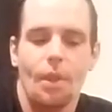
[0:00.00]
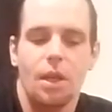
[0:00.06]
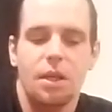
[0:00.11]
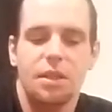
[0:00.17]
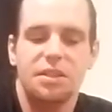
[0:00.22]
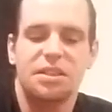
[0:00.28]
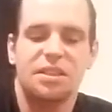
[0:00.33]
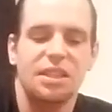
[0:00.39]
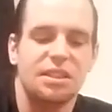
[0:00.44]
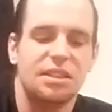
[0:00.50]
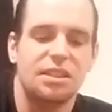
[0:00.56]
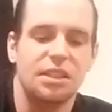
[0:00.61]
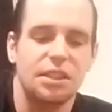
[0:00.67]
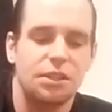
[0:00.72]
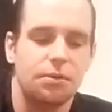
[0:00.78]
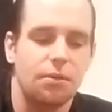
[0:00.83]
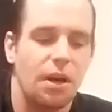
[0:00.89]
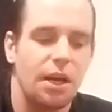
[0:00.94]
since
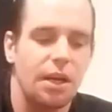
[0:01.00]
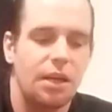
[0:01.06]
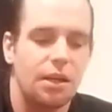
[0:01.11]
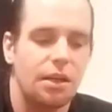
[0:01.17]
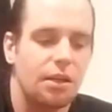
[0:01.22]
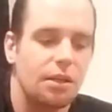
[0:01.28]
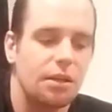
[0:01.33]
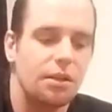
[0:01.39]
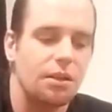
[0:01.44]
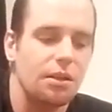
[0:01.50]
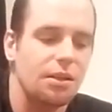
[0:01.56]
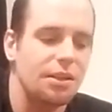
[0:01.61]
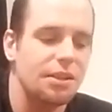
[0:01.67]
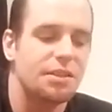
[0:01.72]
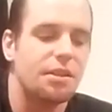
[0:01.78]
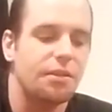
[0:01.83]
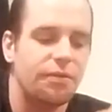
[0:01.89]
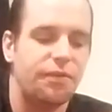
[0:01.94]
this right here
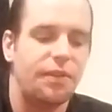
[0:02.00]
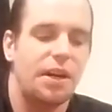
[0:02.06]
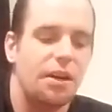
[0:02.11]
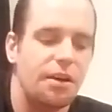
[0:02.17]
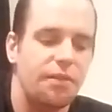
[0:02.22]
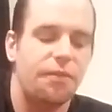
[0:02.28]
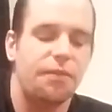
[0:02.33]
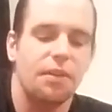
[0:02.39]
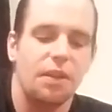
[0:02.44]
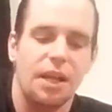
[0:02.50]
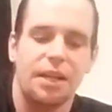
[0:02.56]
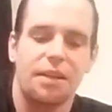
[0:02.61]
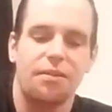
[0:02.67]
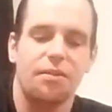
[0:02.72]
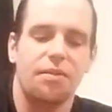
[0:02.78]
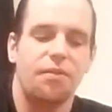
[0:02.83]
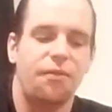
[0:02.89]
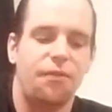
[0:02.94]
is the very like
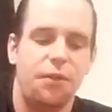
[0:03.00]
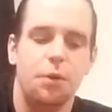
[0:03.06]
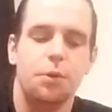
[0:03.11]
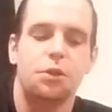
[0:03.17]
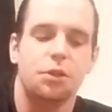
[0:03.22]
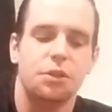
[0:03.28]
future